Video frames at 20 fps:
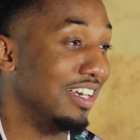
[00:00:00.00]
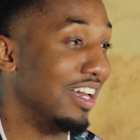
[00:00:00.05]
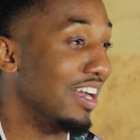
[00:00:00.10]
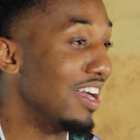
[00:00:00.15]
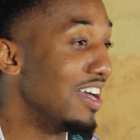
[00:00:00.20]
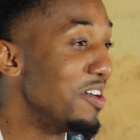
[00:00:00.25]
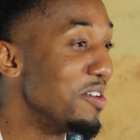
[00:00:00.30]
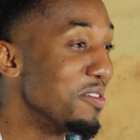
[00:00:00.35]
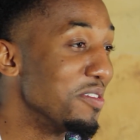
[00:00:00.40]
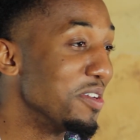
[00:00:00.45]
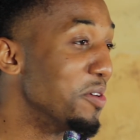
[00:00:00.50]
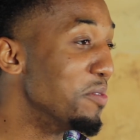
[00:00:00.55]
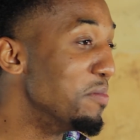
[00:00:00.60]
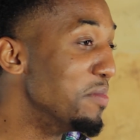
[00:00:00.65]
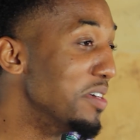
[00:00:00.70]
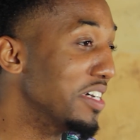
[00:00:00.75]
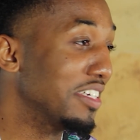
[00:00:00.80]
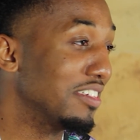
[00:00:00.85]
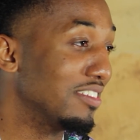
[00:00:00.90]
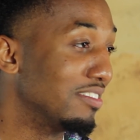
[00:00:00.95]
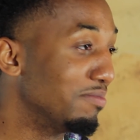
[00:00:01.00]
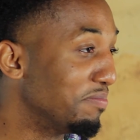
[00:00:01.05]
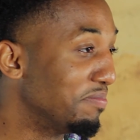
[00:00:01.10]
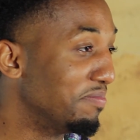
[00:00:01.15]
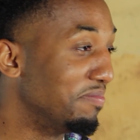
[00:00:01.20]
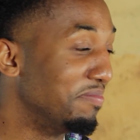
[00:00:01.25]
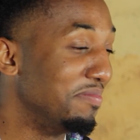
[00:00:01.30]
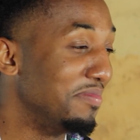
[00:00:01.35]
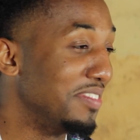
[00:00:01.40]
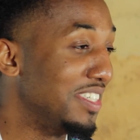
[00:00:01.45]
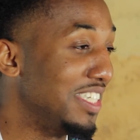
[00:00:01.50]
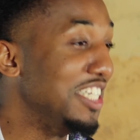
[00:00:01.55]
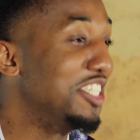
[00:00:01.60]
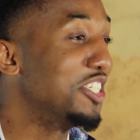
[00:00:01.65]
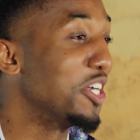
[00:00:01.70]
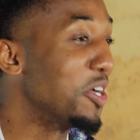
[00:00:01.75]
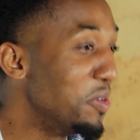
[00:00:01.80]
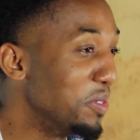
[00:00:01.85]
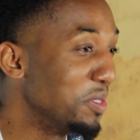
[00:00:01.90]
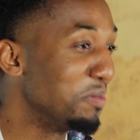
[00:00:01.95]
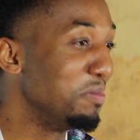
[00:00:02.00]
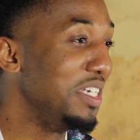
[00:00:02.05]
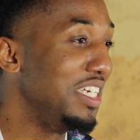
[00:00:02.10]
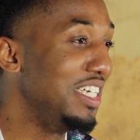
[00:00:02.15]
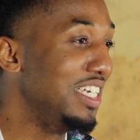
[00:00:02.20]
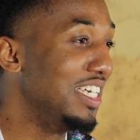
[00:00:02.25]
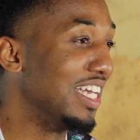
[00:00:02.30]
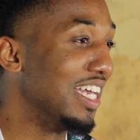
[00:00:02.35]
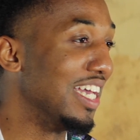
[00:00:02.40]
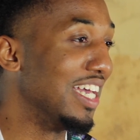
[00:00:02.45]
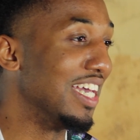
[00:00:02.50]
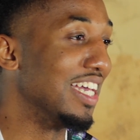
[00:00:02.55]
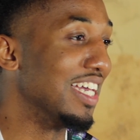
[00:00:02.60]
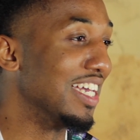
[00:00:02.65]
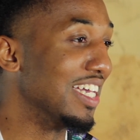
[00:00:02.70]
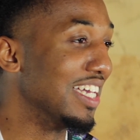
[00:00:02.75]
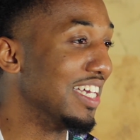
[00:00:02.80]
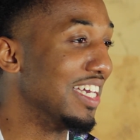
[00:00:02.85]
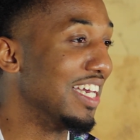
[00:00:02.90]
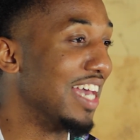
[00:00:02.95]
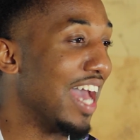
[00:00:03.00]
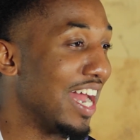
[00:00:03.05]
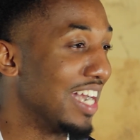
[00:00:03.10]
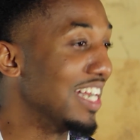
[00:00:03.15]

I don't know. But she chose me and I